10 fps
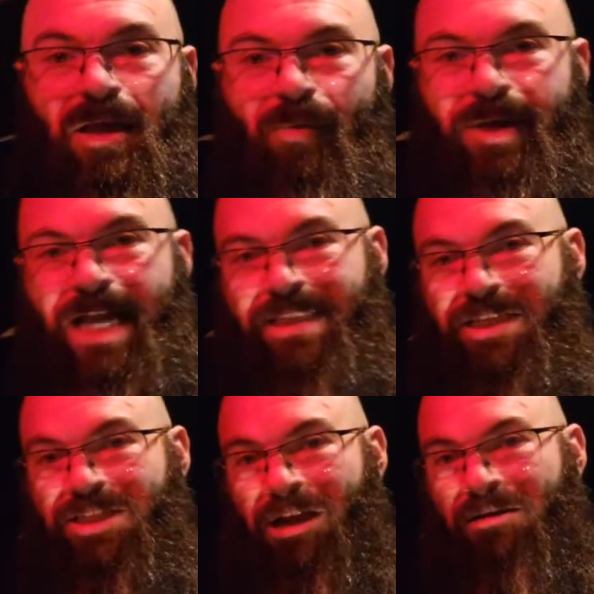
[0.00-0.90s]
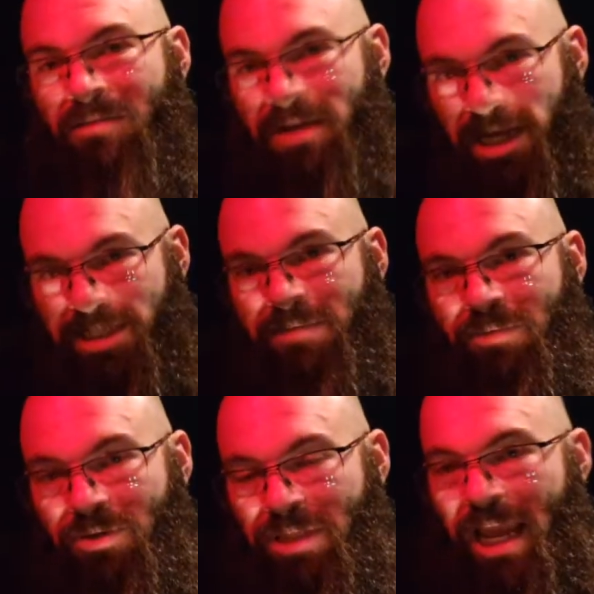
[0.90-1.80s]

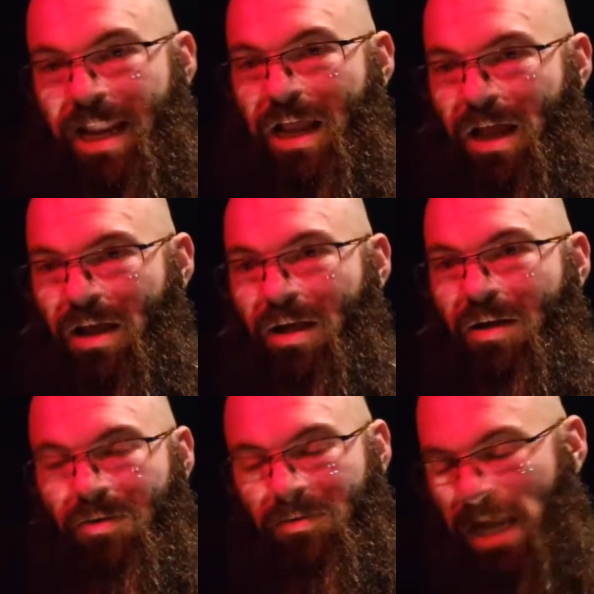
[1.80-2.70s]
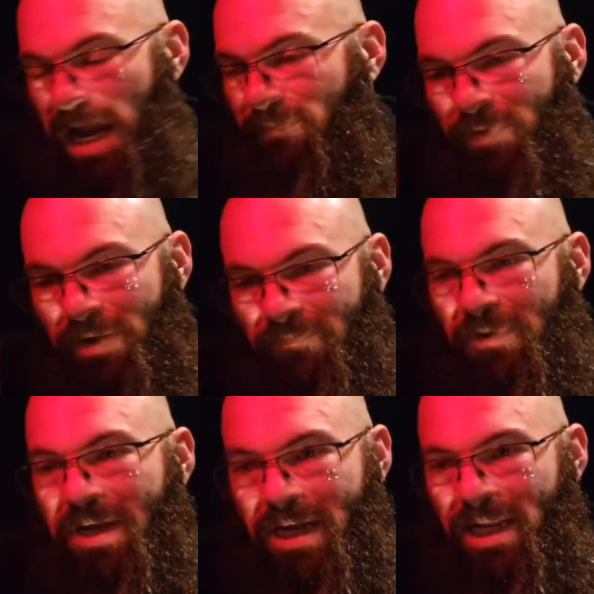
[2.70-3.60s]
that every
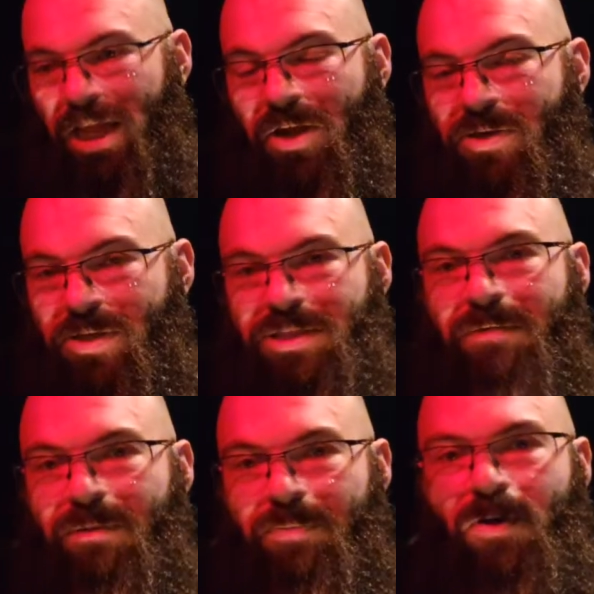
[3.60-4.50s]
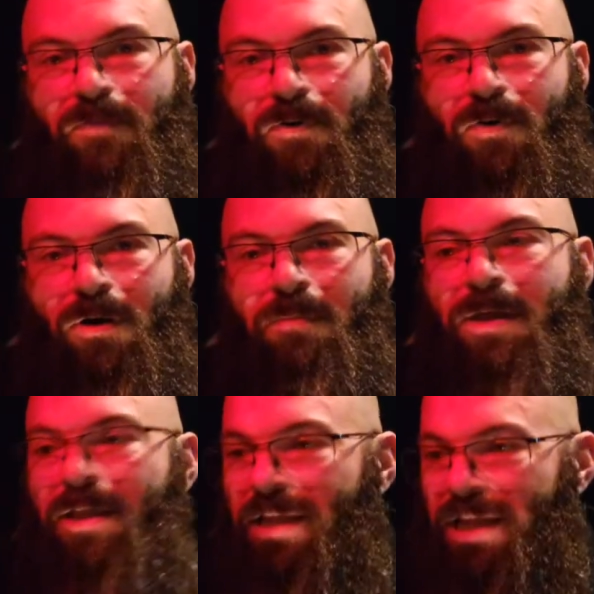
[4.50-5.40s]
freaking load you seem to pull for them
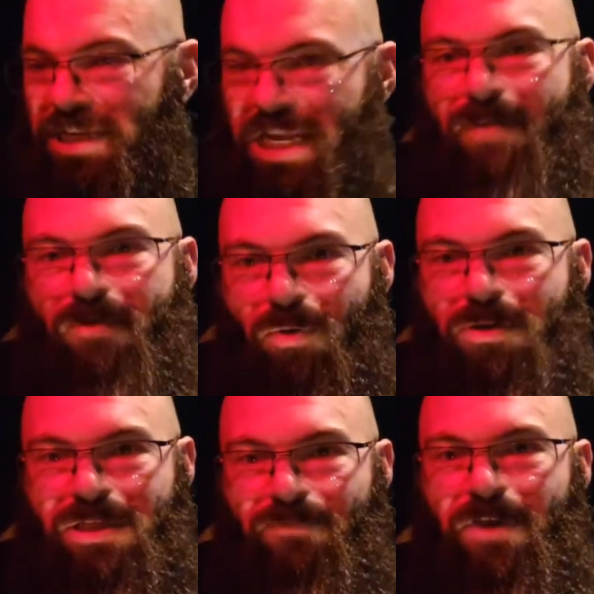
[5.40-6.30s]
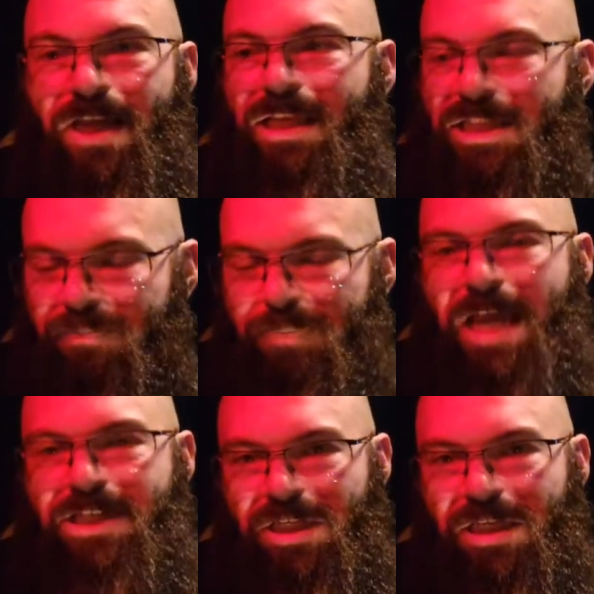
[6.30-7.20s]
never wants to fit,
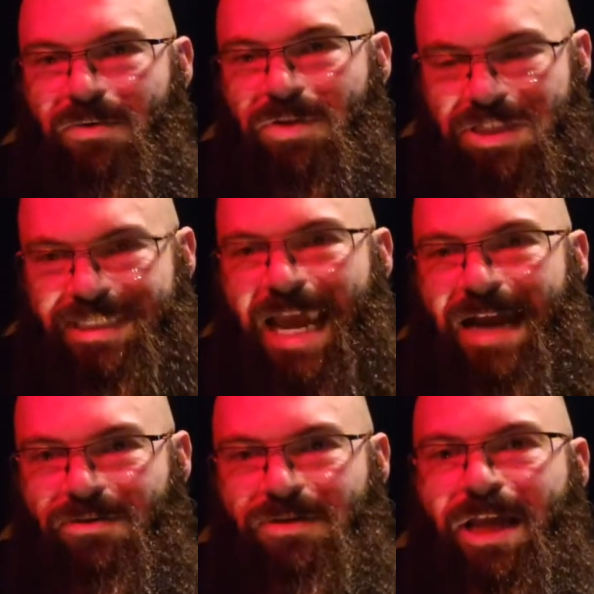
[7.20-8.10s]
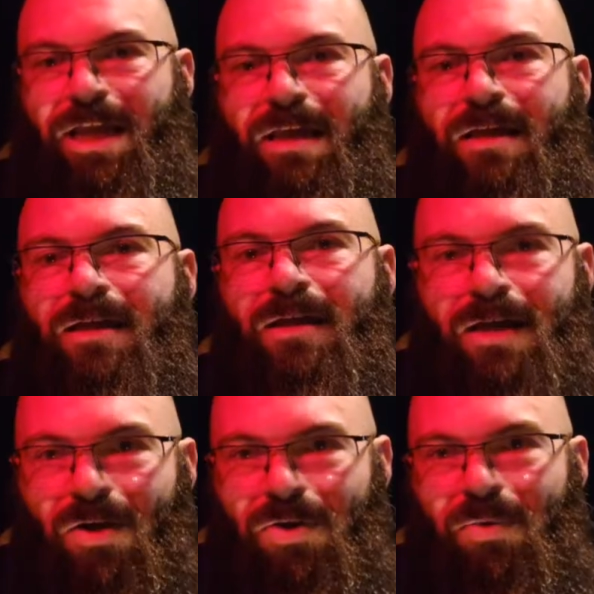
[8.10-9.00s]
especially on a Saturday.
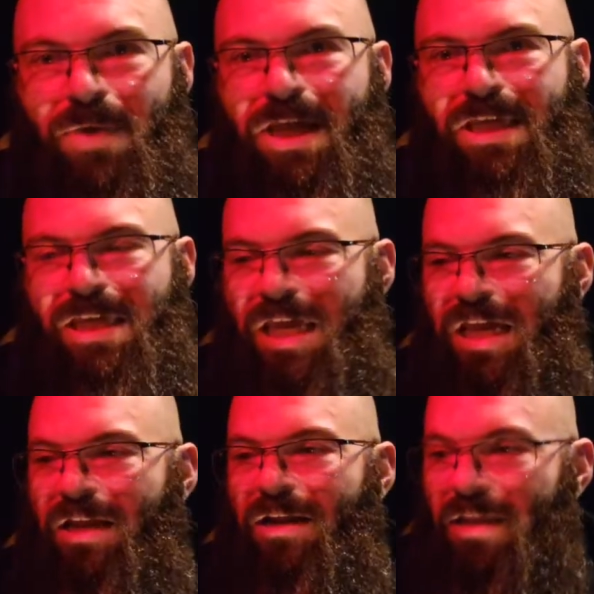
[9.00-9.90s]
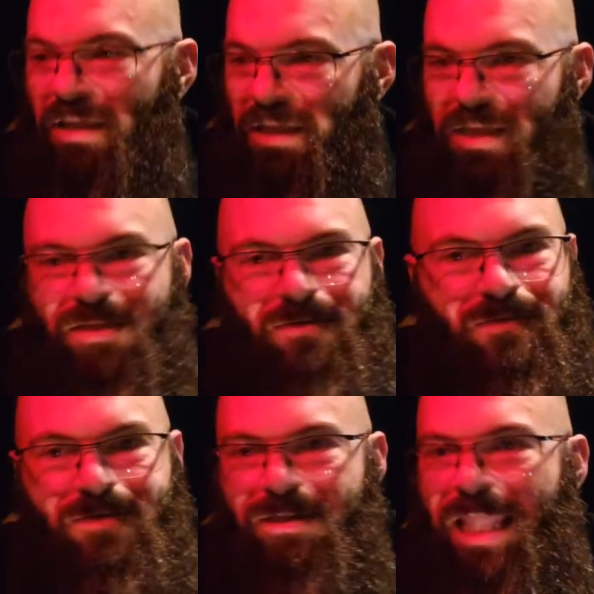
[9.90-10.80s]
On the weekend,
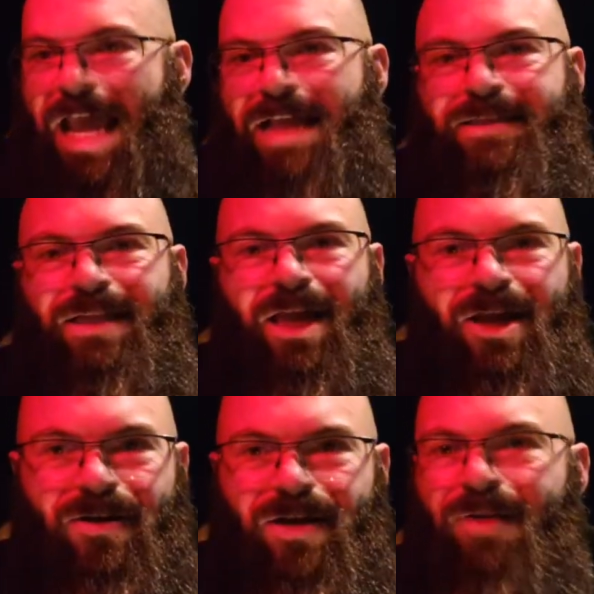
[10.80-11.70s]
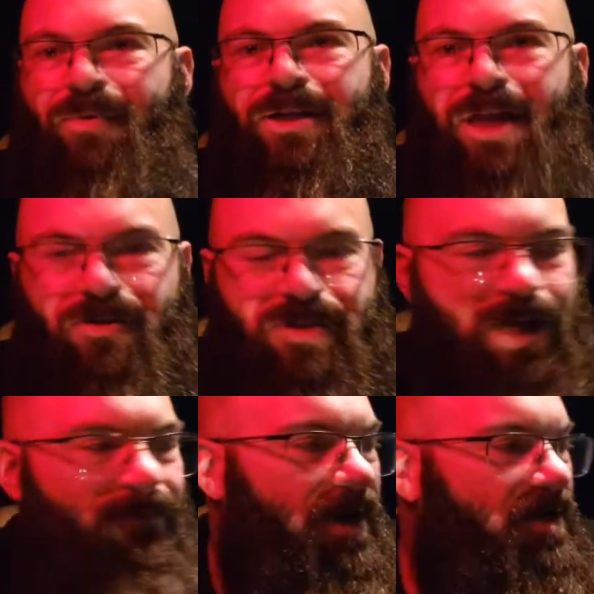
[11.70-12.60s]
last load, here we go.
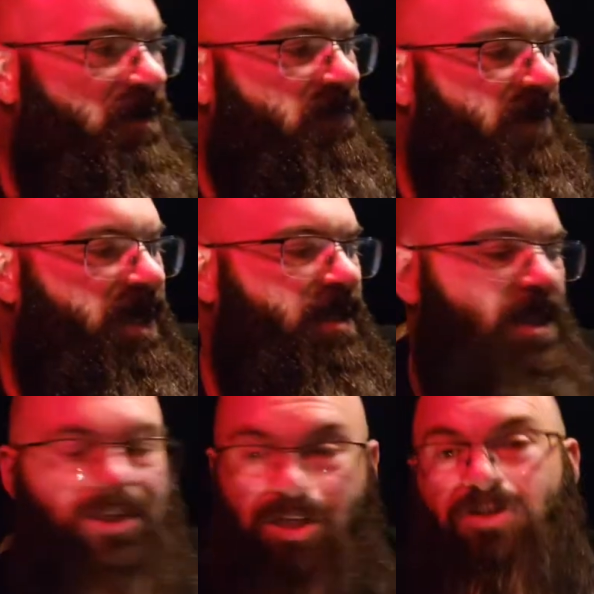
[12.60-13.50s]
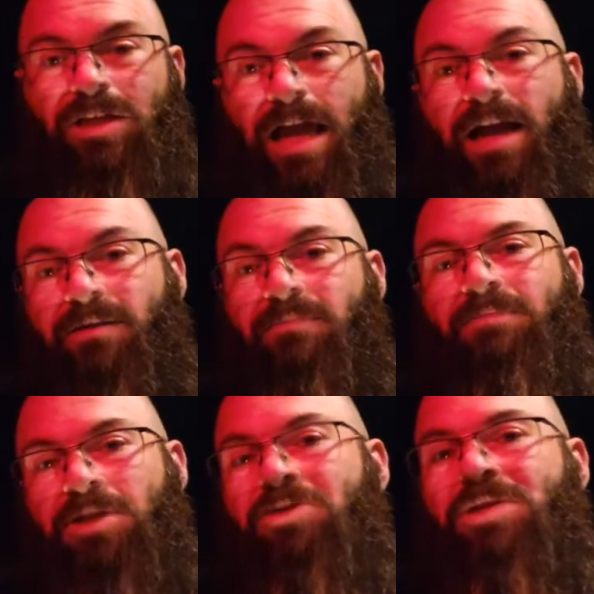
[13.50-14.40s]
Stuff ain't gonna fit. That's usually how
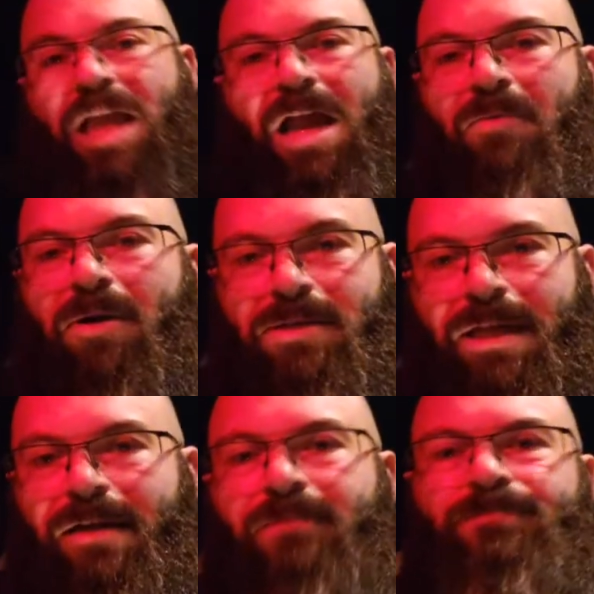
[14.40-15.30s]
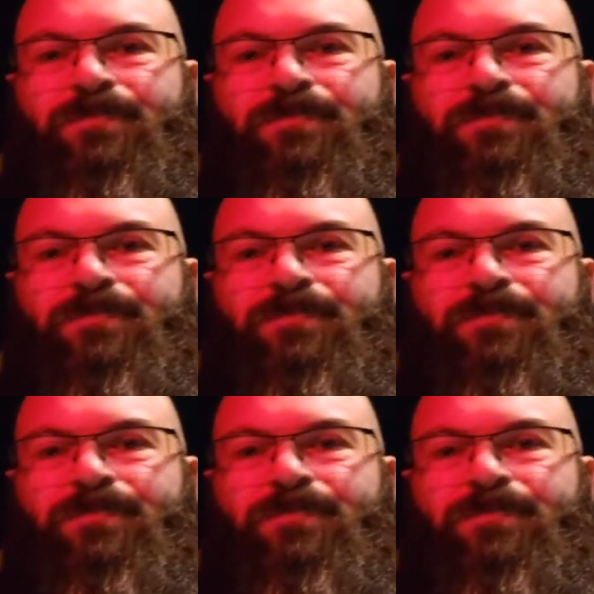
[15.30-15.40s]
it works out.